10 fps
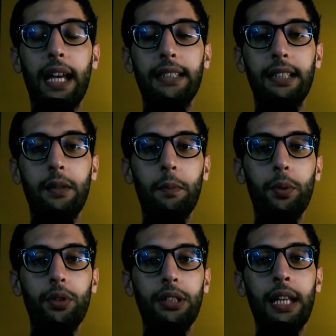as
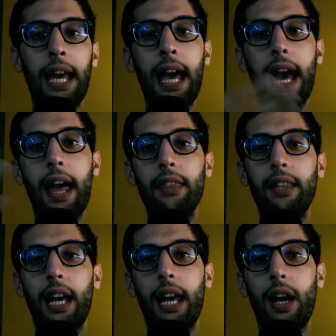inputs
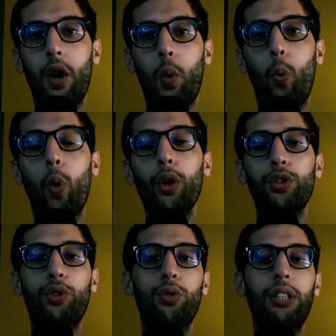and
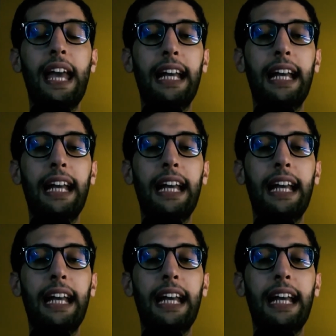what should